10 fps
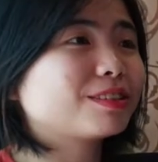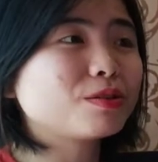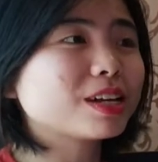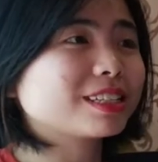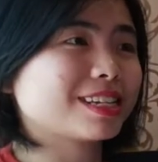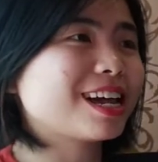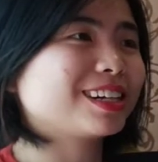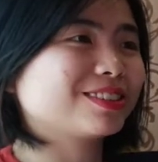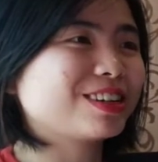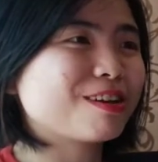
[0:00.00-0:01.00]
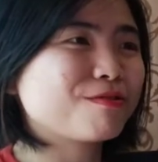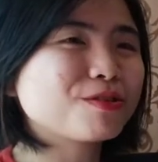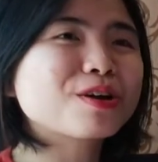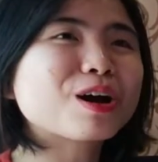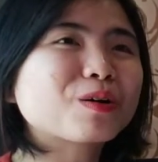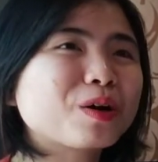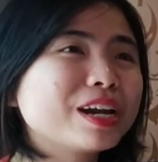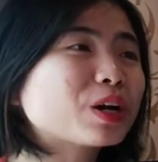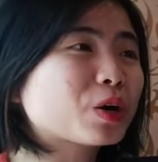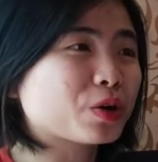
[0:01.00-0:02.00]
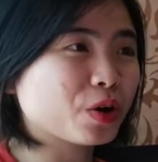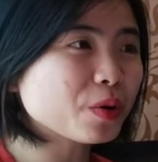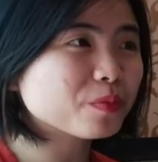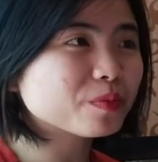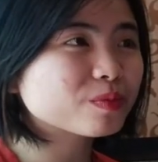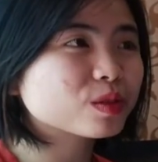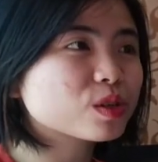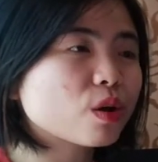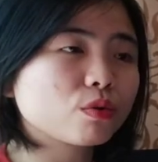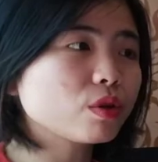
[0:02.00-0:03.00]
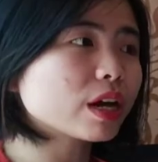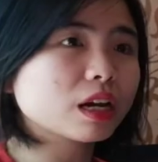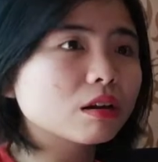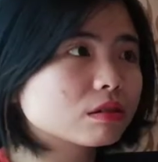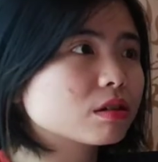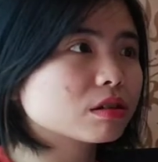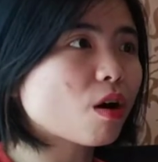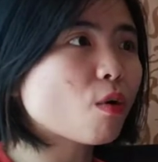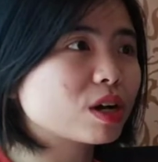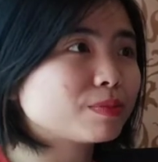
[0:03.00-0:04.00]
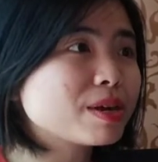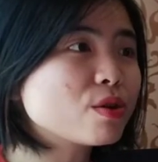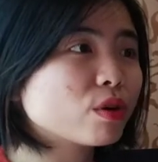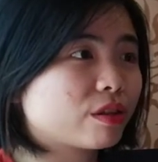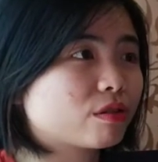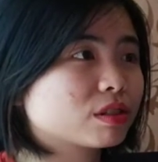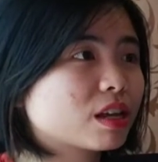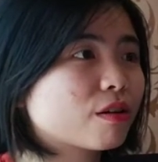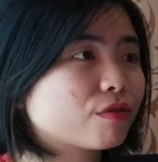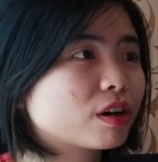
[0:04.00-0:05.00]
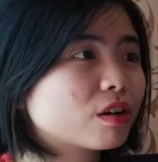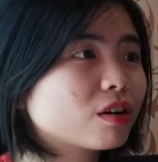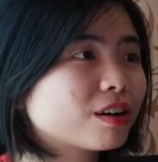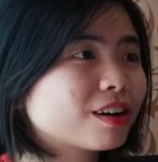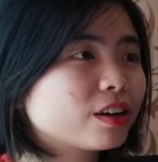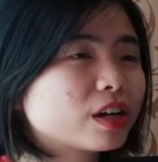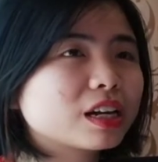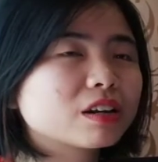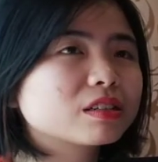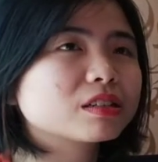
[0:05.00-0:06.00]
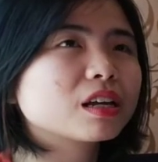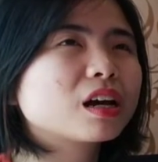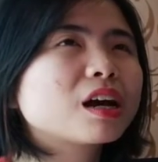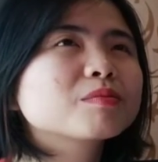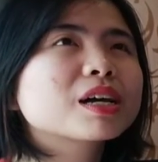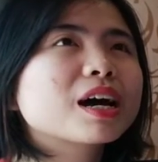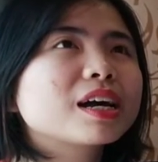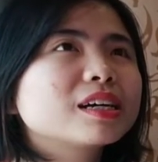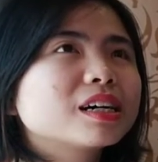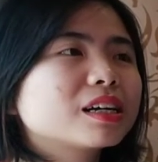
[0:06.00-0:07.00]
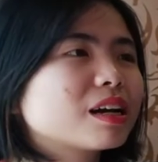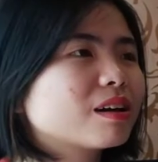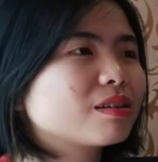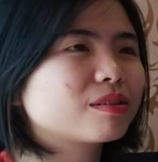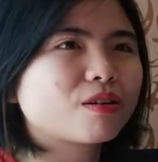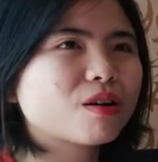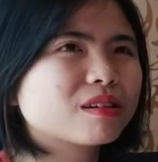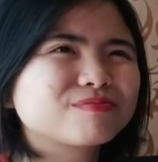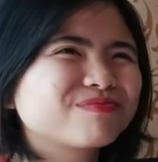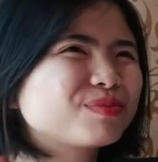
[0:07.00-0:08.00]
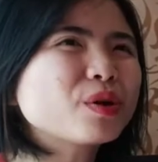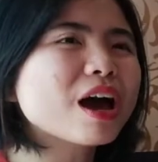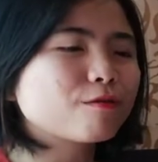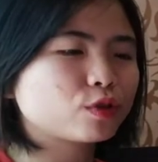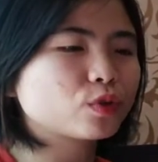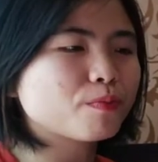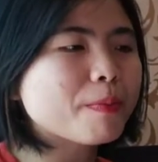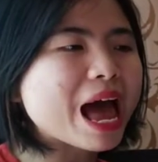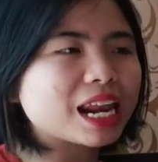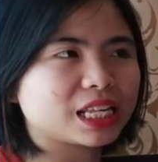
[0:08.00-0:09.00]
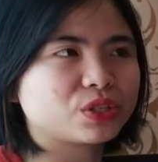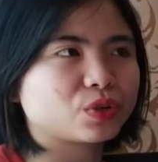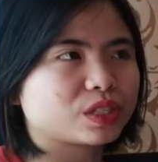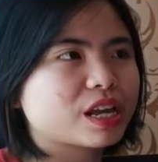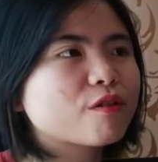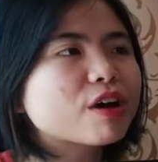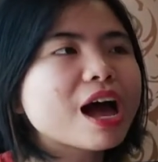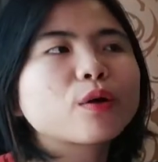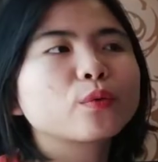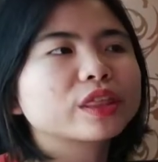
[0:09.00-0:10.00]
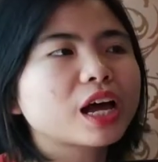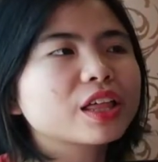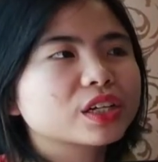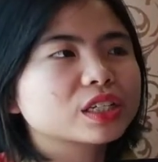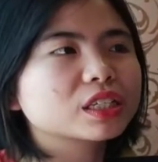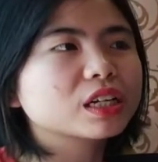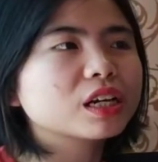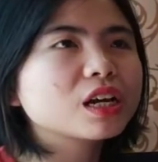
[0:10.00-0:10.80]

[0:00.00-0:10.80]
you can tell if you go in a group, so you cannot just always be with yourself, you know. You cannot just say, oh, I'm tired, or you have to balance yourself out with others.